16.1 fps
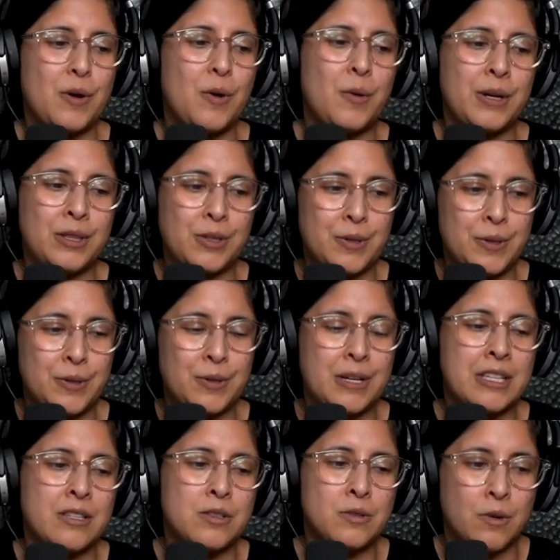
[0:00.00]
going through
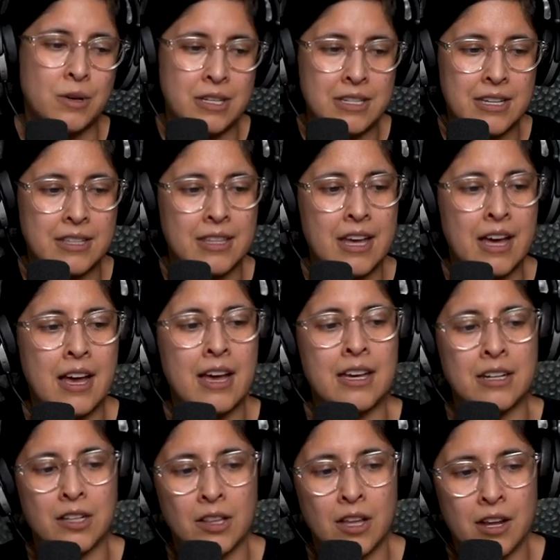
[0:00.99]
and sourcing that
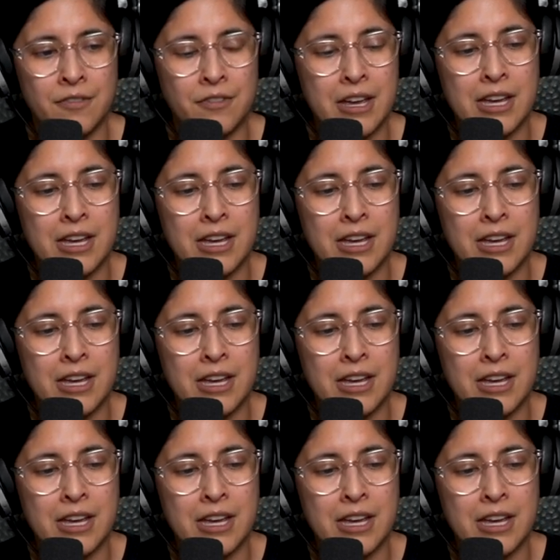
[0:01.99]
and a lot of